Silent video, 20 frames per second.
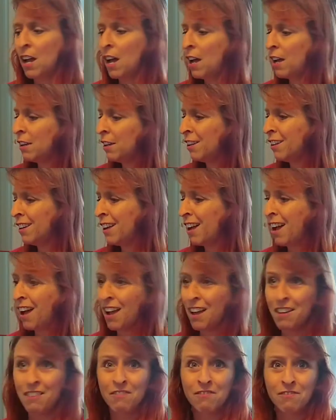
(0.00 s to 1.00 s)

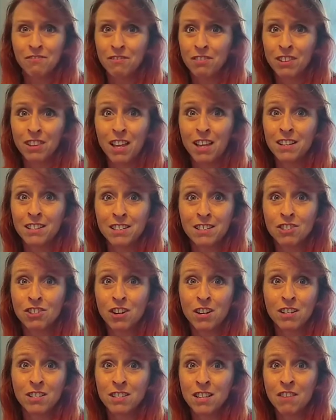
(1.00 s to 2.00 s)
I like to
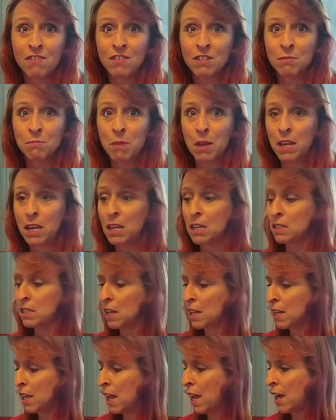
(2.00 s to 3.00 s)
try and save as many as I
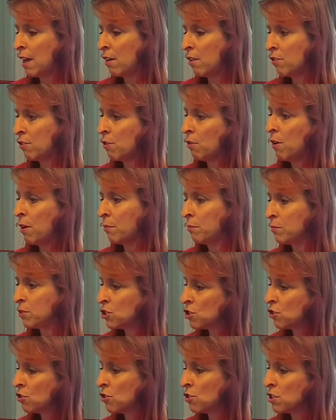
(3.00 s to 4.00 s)
can, although I'm
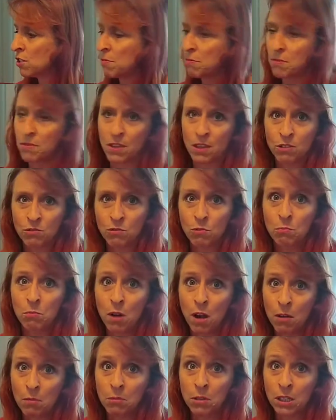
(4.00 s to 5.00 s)
sure some of these will
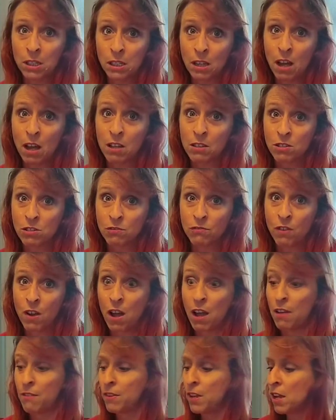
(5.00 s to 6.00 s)
probably not
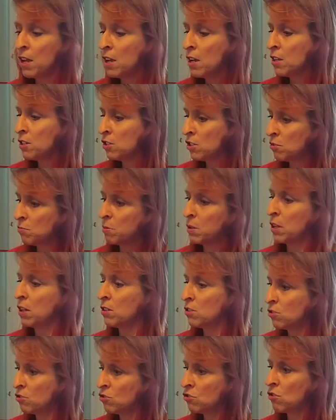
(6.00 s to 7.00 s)
survive just
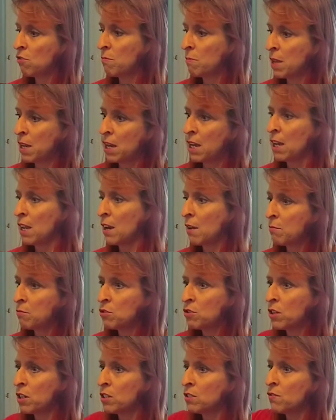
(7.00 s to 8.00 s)
because there's so many and I'm
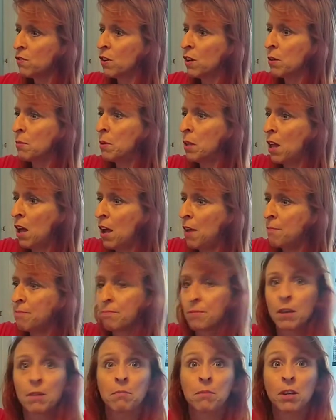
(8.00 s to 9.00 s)
transferring them a lot.
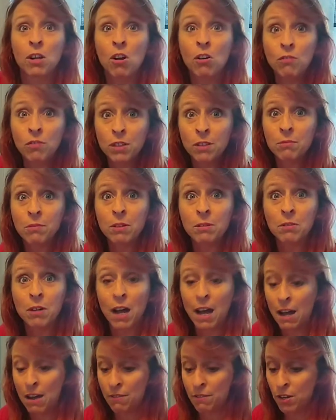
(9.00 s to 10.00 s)
But hopefully we will
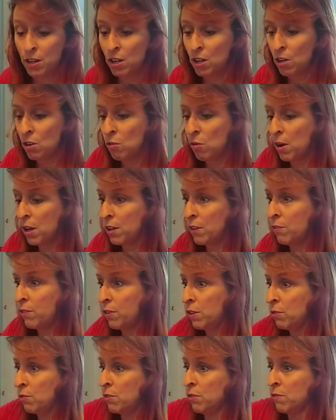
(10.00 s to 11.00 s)
have quite a
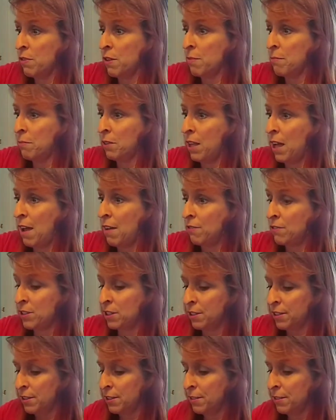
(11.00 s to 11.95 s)
few of them left.